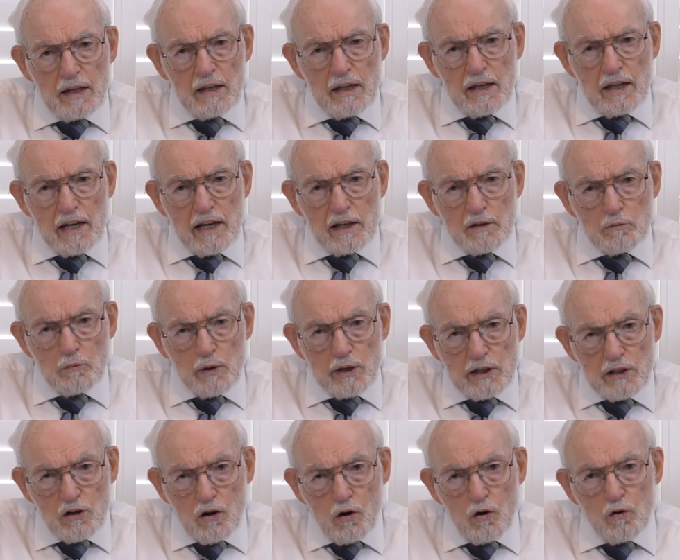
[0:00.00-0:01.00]
And we
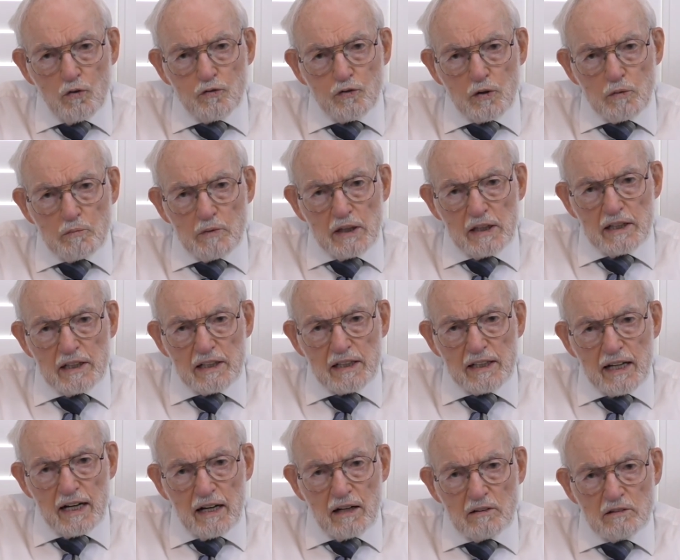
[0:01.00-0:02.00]
know from the
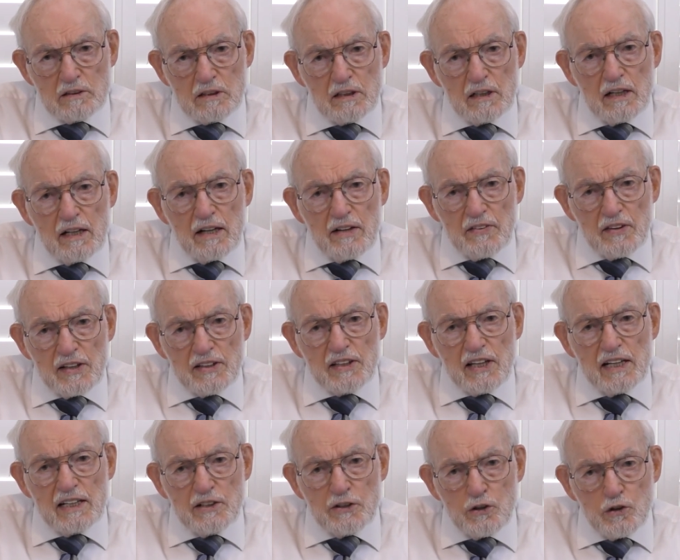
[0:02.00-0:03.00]
account that
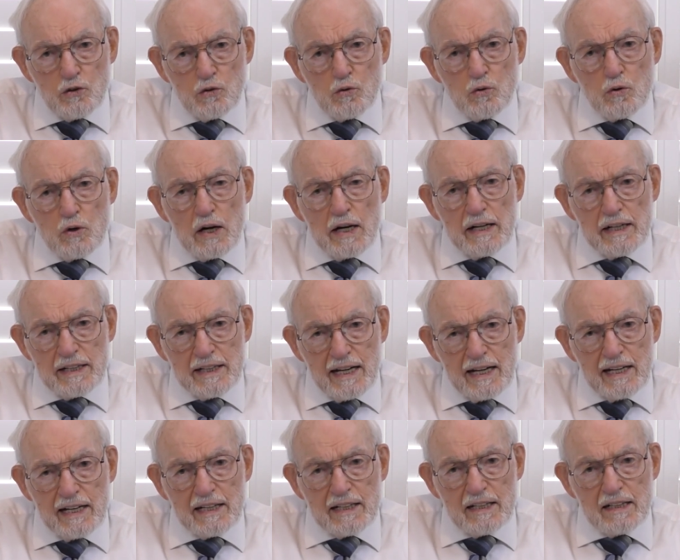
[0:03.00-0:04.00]
they do
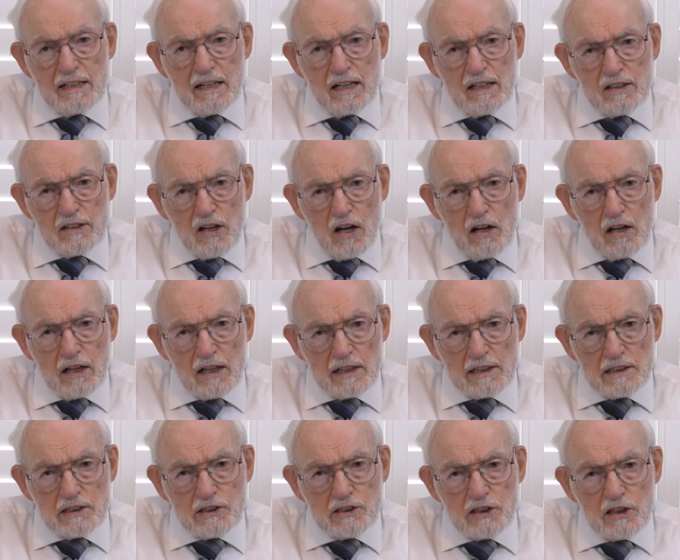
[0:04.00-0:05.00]
gain
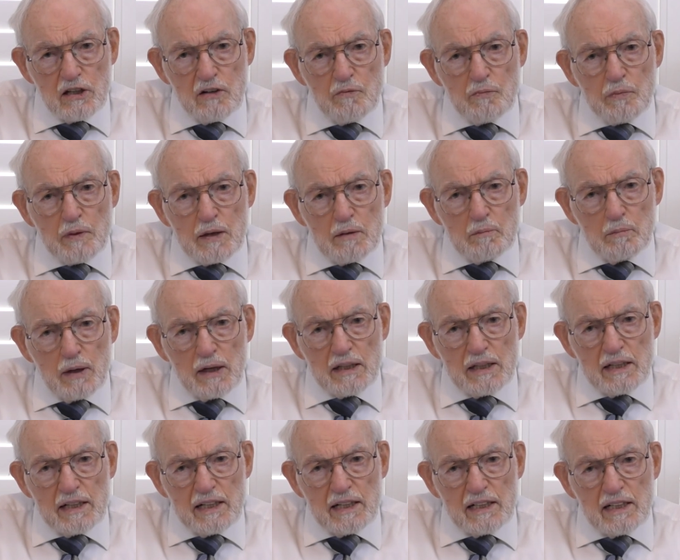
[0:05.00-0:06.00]
knowledge, but
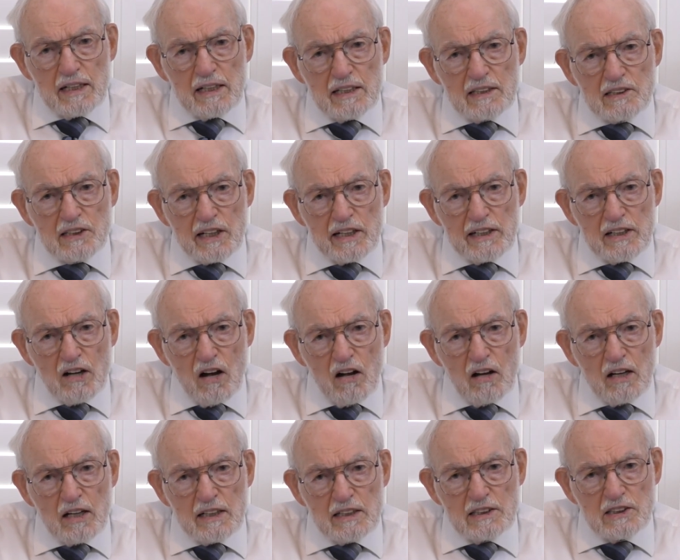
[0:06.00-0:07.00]
it is a
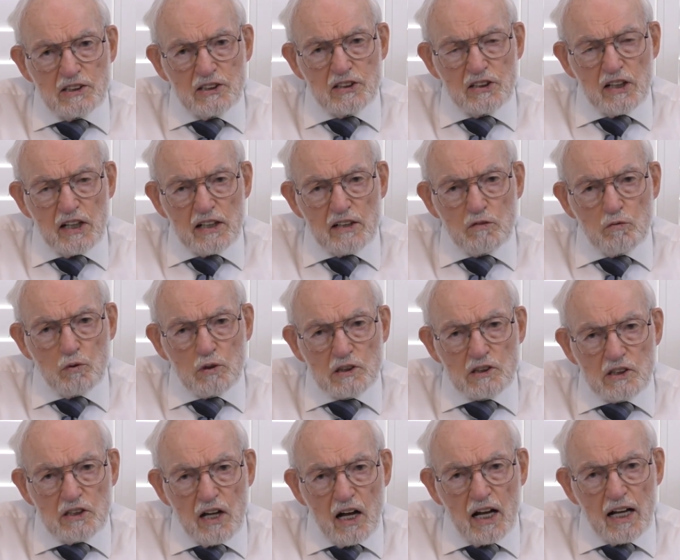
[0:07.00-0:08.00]
knowledge that was
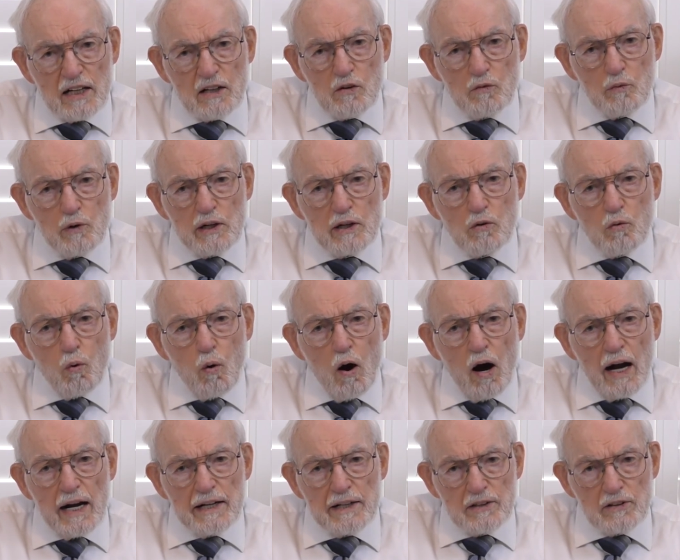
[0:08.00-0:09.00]
not
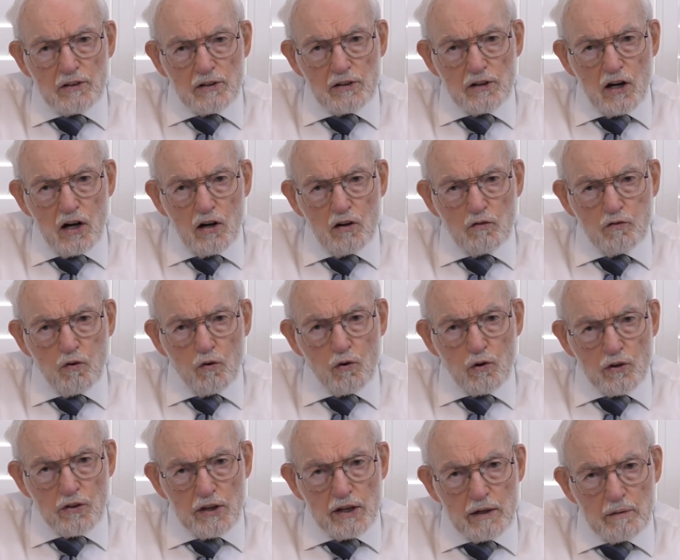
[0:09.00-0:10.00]
required for
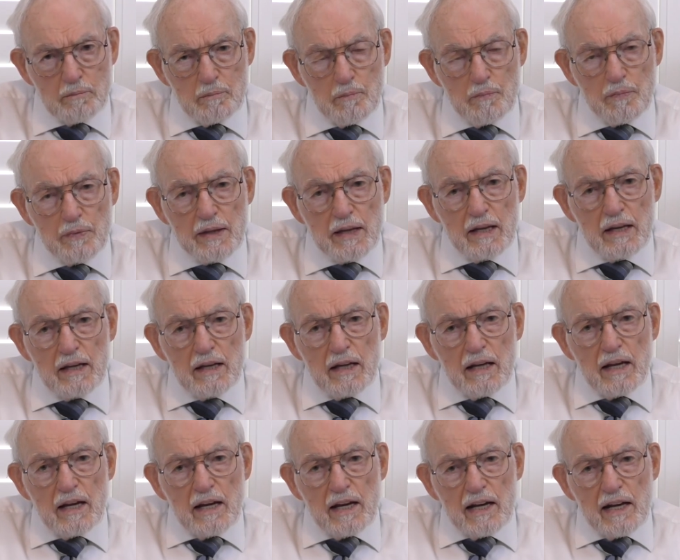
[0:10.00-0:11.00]
them.
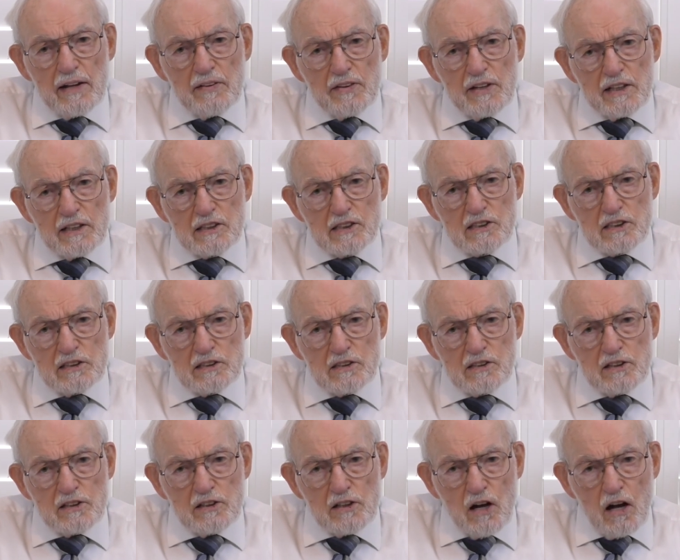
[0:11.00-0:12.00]
And this is
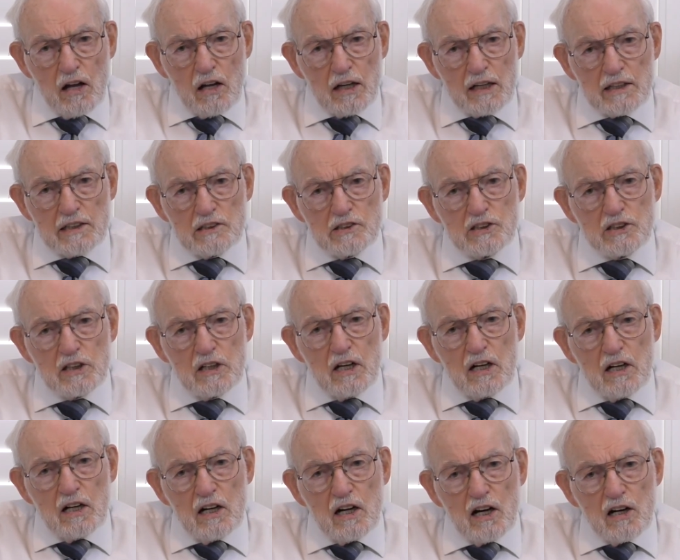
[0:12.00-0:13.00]
the knowledge
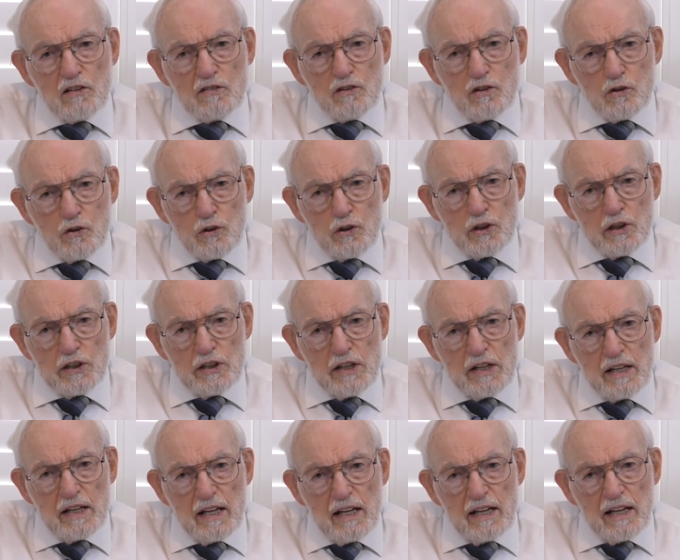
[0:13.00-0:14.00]
of
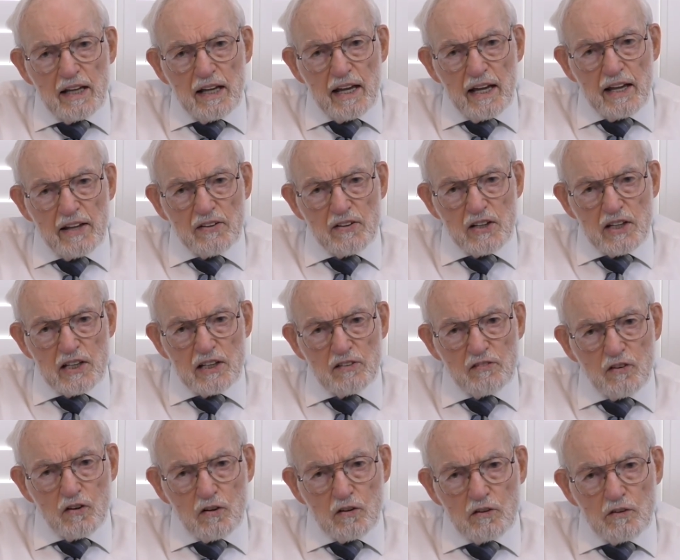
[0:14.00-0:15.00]
good and
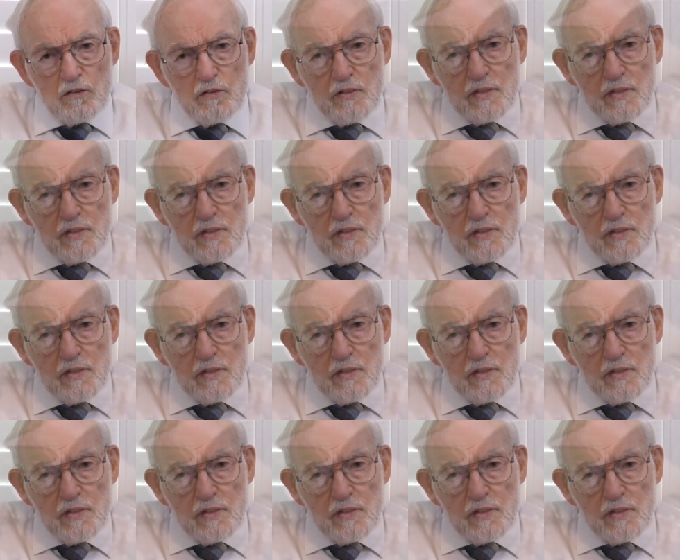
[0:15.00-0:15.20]
evil.